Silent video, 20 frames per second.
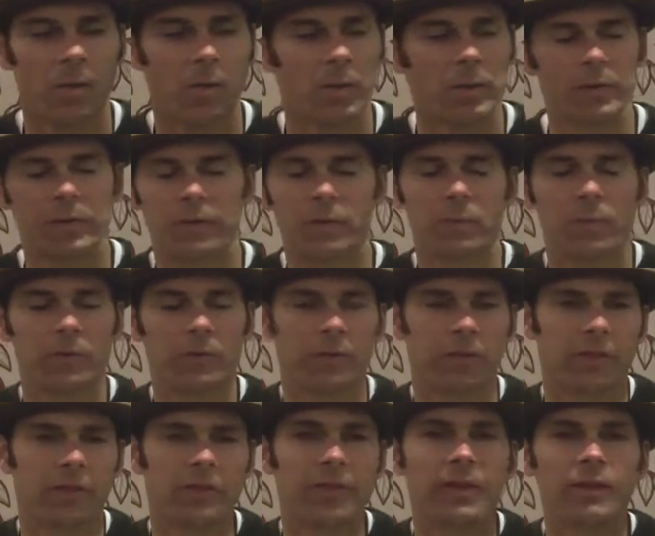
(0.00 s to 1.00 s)
What is the most
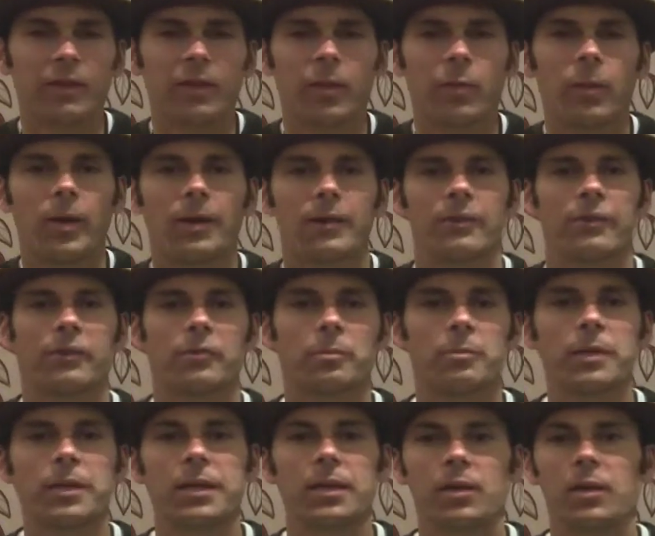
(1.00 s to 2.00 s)
authentic way to
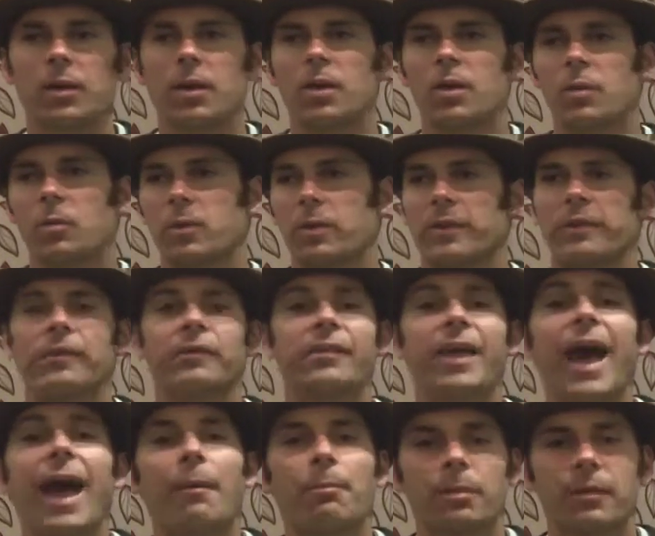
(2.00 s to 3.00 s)
speak when this
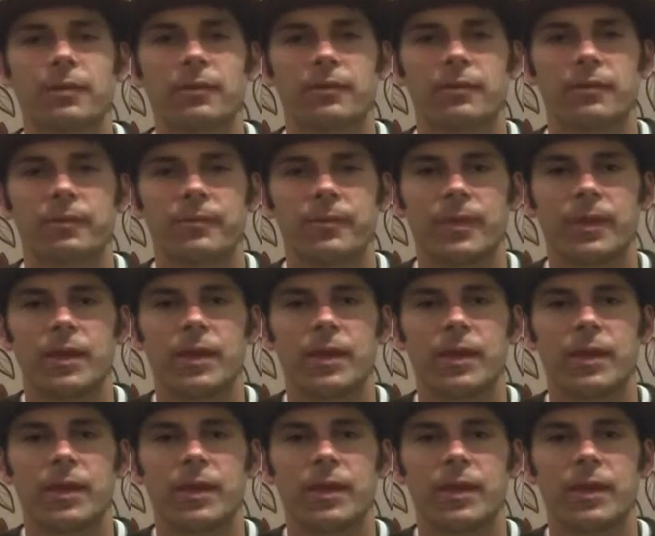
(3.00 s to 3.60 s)
happens?